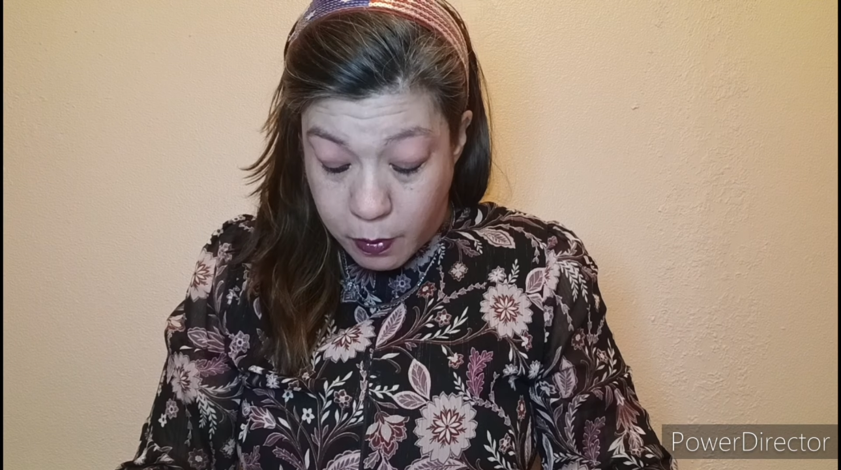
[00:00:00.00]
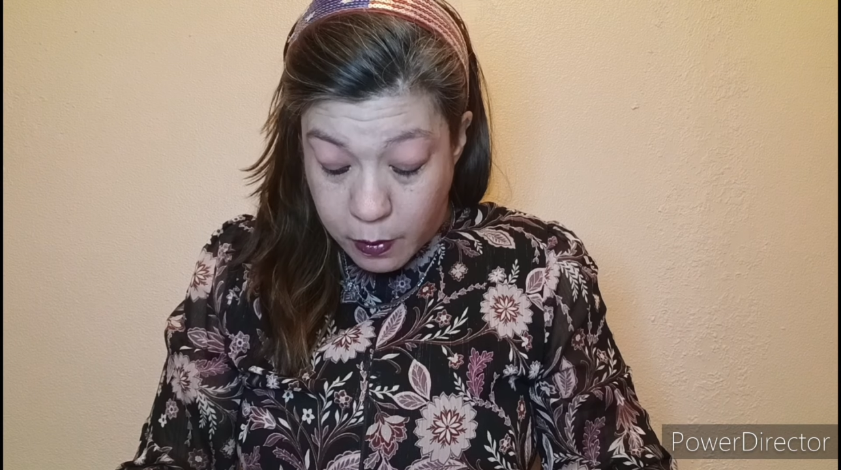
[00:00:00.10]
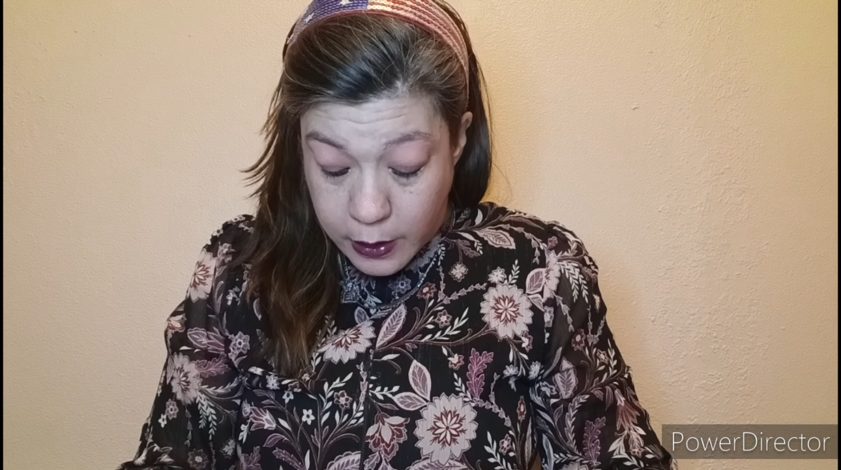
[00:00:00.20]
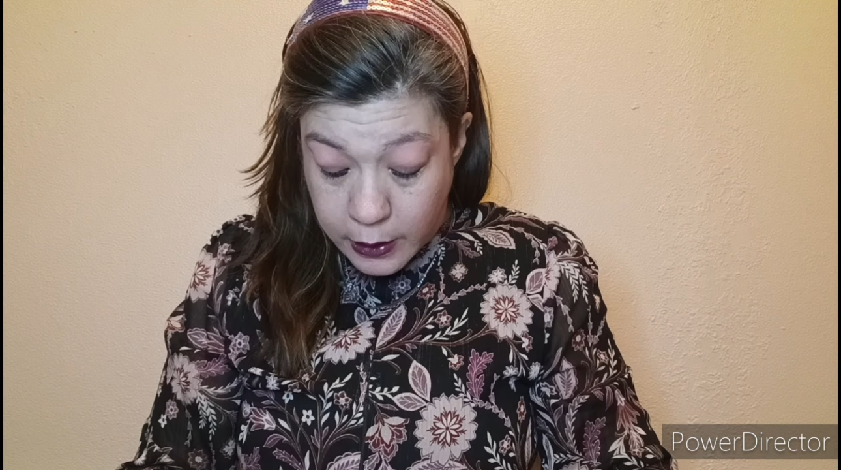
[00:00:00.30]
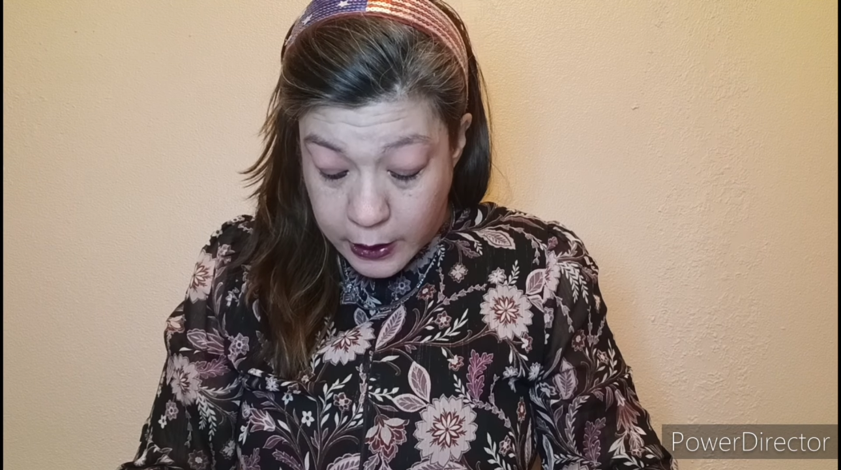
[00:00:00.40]

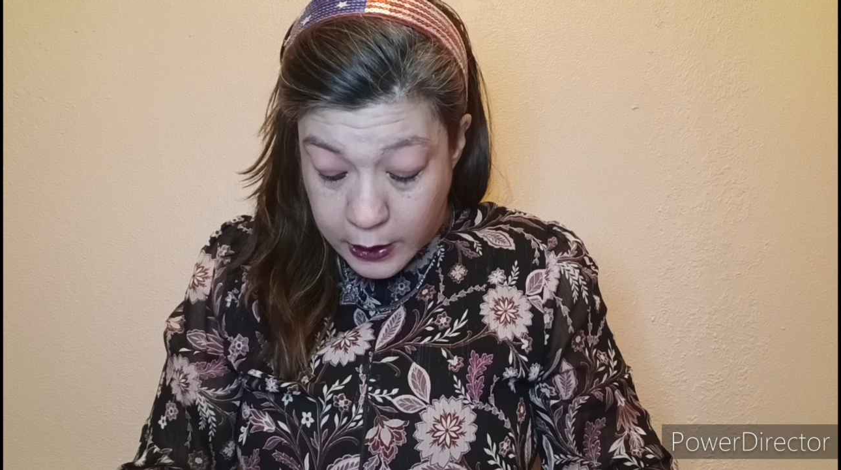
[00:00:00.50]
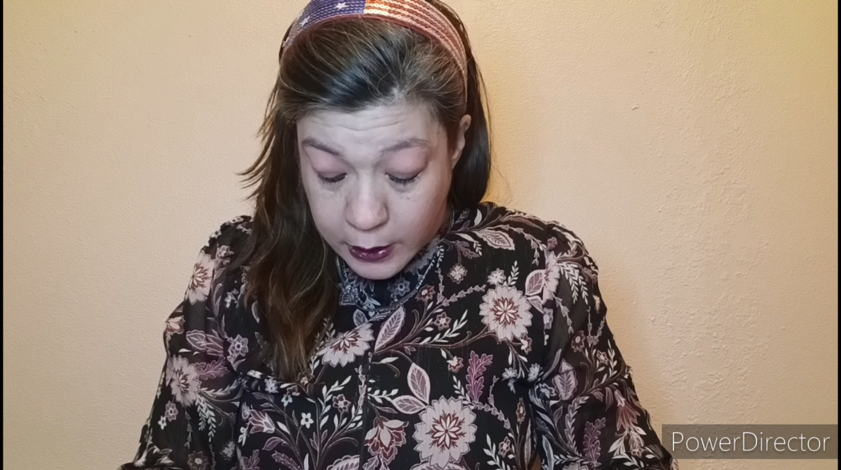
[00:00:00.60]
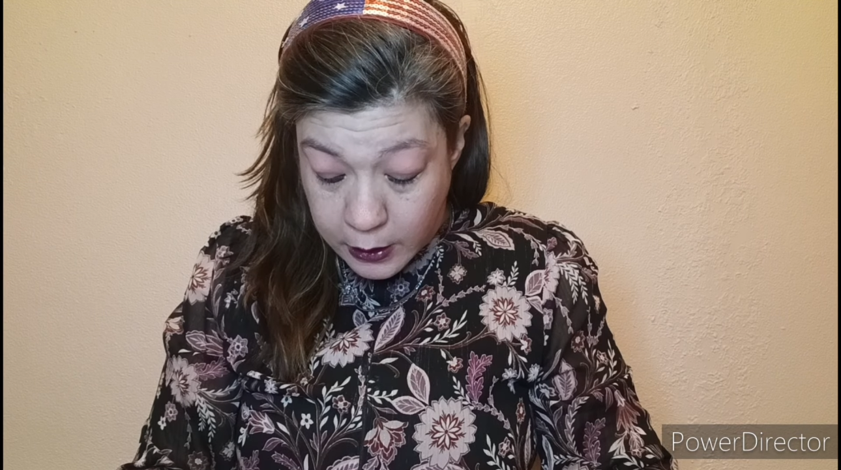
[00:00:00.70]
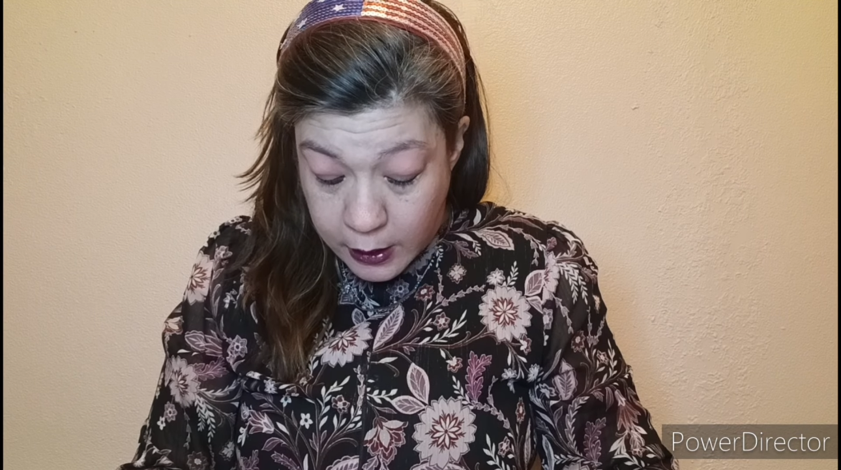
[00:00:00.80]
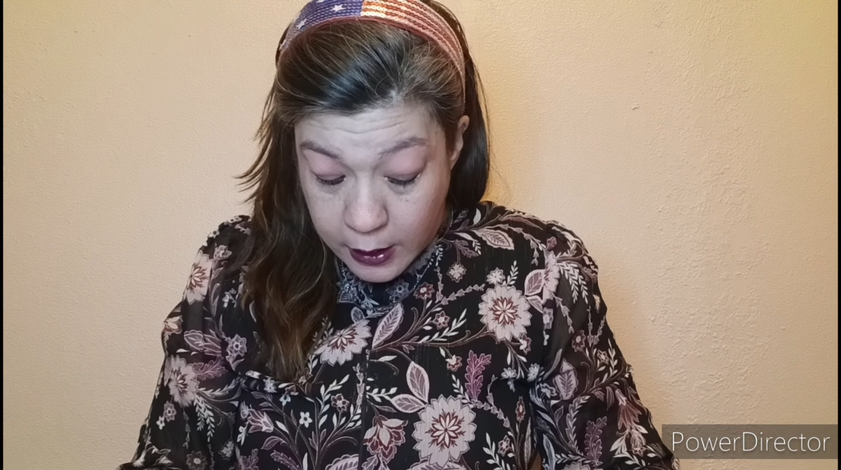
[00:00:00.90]

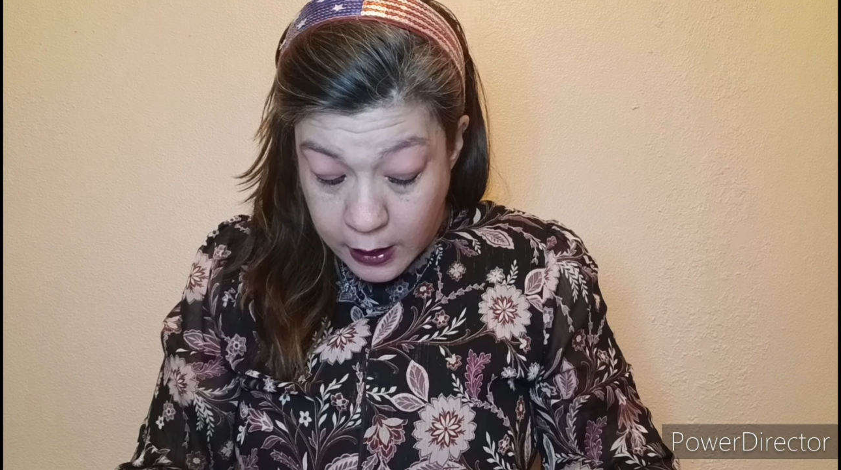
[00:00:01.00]
points